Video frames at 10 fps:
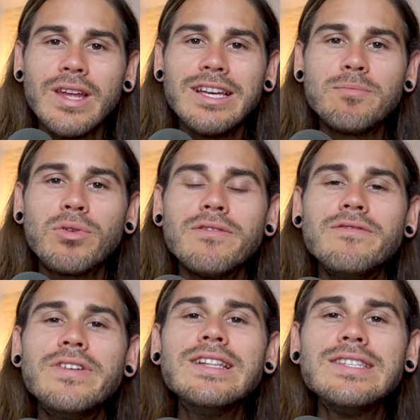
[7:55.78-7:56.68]
is
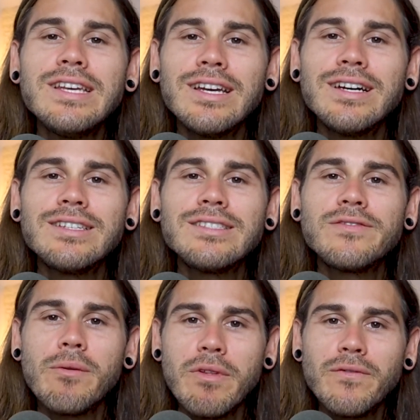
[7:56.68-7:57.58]
preventing us
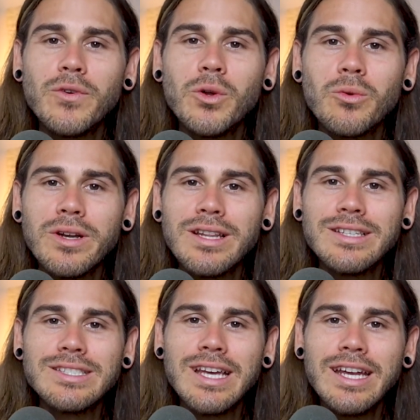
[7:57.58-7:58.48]
from the full
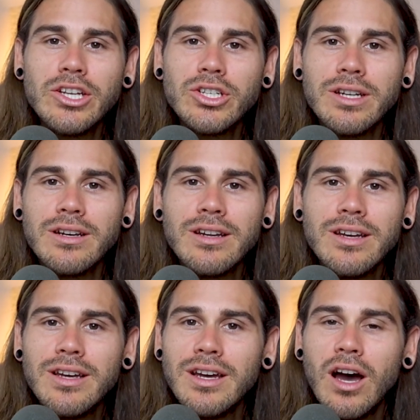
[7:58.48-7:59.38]
realization
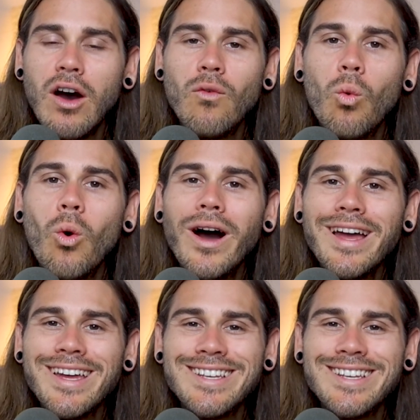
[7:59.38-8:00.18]
of what